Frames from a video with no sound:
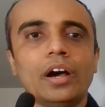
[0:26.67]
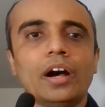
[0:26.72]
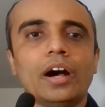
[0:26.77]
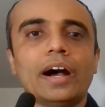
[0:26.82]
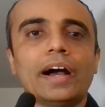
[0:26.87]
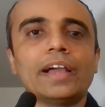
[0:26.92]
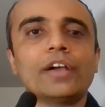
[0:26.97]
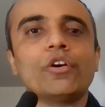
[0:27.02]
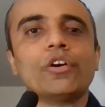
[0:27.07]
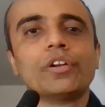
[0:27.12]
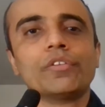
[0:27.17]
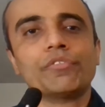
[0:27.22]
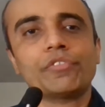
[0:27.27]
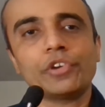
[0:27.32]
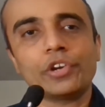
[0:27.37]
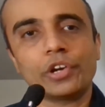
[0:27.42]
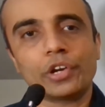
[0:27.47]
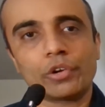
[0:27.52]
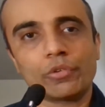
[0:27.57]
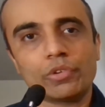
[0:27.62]
I got a
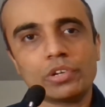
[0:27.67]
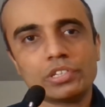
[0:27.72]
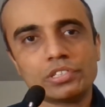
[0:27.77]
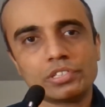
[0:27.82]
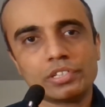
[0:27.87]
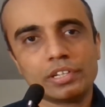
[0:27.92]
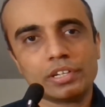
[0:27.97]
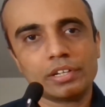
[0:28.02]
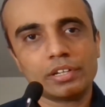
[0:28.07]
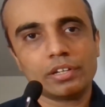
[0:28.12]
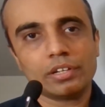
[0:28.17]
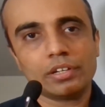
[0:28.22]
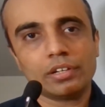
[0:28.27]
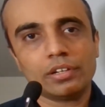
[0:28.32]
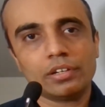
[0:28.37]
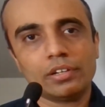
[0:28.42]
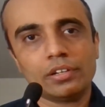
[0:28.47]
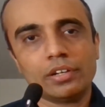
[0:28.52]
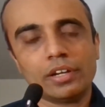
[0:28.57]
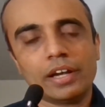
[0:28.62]
free request
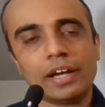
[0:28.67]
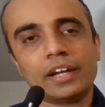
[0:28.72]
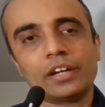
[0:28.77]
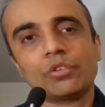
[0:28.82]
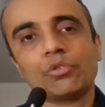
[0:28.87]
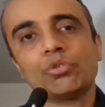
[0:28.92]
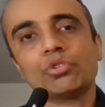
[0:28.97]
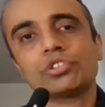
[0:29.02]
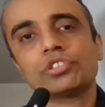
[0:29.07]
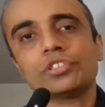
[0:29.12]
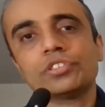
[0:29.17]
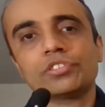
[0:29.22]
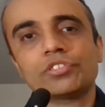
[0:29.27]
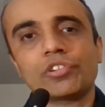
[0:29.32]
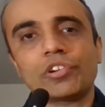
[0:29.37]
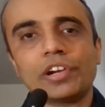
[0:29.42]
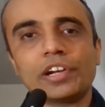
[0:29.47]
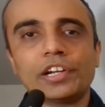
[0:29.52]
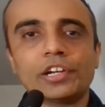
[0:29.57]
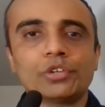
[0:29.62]
and questions
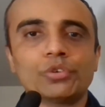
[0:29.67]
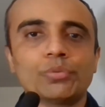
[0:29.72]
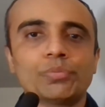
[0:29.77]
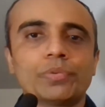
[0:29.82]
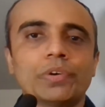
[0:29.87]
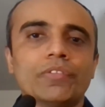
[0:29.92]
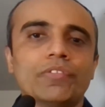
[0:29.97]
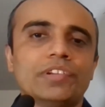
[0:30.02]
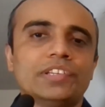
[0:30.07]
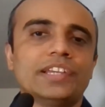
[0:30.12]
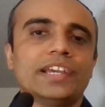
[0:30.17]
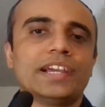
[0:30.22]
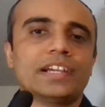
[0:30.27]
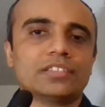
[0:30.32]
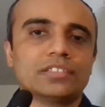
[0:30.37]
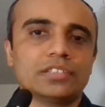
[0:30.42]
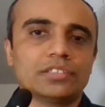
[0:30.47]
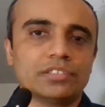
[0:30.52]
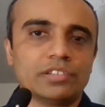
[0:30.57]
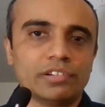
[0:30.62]
related to privilege
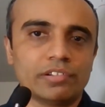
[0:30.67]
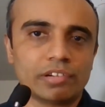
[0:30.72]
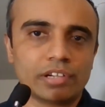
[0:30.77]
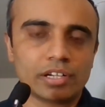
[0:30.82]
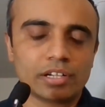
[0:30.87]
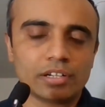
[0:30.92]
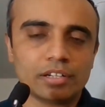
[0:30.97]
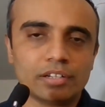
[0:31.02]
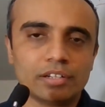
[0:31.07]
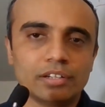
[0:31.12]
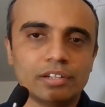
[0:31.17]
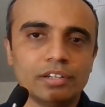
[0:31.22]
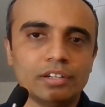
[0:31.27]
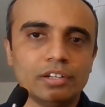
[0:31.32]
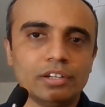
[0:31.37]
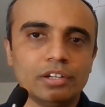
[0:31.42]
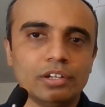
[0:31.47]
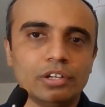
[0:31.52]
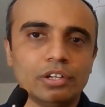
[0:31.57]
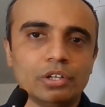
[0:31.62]
access area
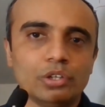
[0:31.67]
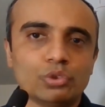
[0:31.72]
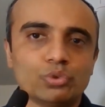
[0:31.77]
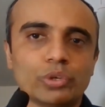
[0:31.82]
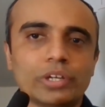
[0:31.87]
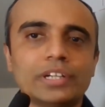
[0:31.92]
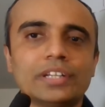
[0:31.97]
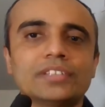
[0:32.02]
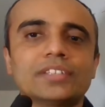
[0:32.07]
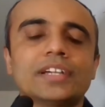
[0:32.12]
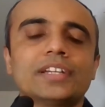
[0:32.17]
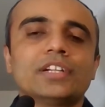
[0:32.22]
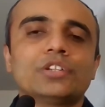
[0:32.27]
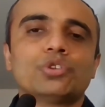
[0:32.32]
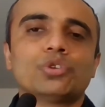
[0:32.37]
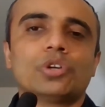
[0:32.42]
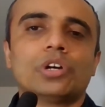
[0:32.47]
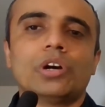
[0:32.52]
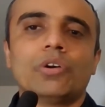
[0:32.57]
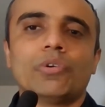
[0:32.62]
so I decided to
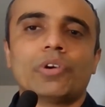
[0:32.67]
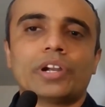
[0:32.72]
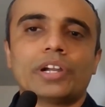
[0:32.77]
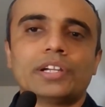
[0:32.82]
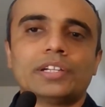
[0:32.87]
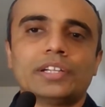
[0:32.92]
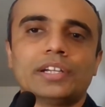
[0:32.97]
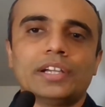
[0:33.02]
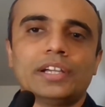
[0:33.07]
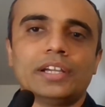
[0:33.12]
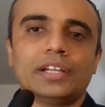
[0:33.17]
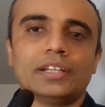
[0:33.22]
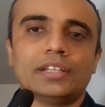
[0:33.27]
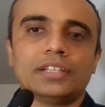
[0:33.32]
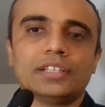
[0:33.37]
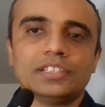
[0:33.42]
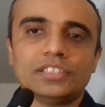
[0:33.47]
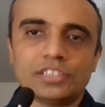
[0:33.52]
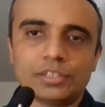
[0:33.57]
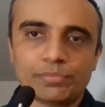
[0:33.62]
cover it in
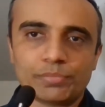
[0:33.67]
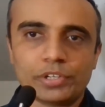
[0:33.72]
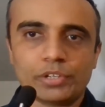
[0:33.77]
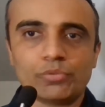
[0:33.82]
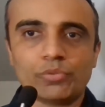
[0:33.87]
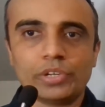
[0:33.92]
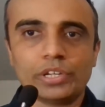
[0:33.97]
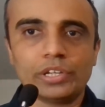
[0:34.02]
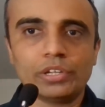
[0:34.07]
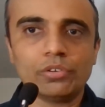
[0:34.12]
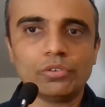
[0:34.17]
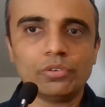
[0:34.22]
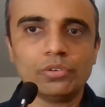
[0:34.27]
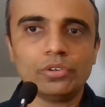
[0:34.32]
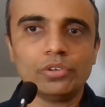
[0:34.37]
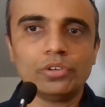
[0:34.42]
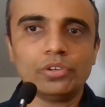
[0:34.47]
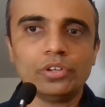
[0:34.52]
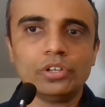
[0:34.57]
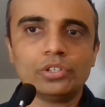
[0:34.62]
this separate video
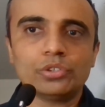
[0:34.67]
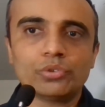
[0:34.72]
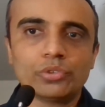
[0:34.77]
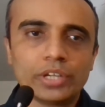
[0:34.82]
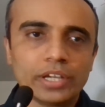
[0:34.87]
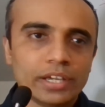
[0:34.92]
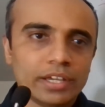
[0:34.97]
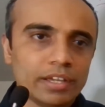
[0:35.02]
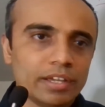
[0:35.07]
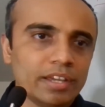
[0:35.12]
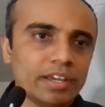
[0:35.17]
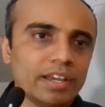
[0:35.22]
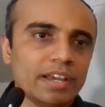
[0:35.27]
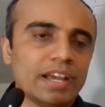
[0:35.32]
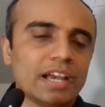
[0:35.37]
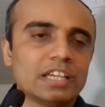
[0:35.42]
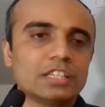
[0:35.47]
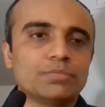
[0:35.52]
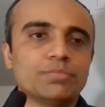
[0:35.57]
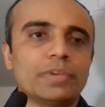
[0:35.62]
today
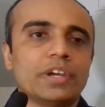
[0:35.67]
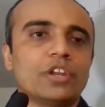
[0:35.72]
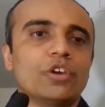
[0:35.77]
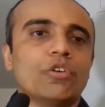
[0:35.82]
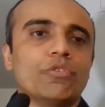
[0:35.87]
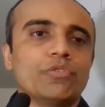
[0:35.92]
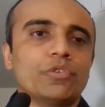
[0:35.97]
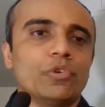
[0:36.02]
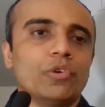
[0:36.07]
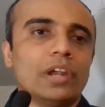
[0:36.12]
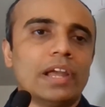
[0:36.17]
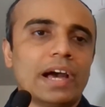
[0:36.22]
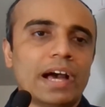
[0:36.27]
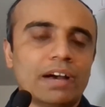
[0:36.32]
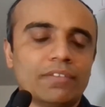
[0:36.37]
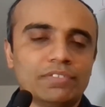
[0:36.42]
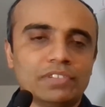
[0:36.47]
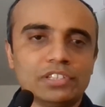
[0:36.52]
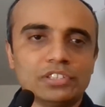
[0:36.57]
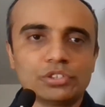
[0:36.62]
as many of you will
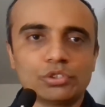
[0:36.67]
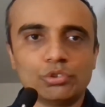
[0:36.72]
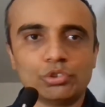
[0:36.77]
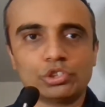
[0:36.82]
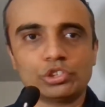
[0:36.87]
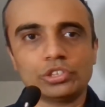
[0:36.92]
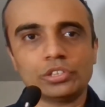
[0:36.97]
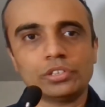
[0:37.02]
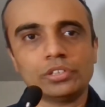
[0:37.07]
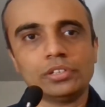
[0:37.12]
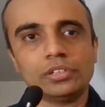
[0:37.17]
have this question